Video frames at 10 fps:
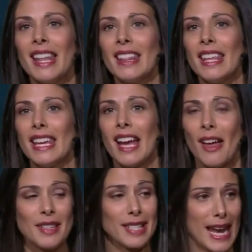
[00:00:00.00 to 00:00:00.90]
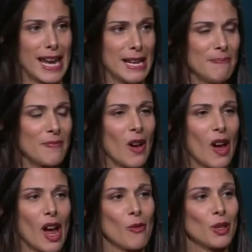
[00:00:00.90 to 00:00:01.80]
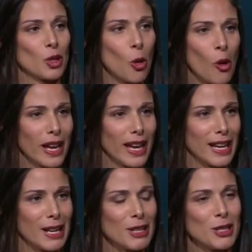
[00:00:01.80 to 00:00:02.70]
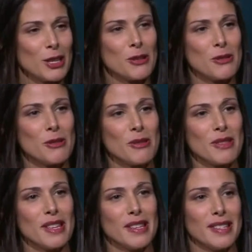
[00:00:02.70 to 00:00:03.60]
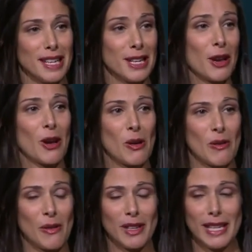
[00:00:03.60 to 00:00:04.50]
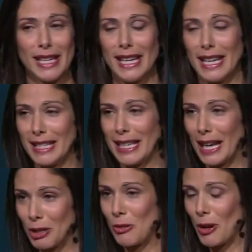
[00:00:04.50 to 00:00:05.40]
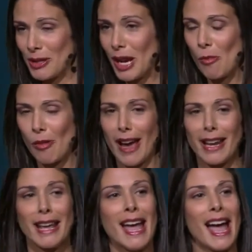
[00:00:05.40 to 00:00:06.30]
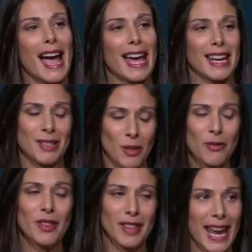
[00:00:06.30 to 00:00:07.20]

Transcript: The other day, I was talking to the CEO of a leading international hotel brand, and it is often the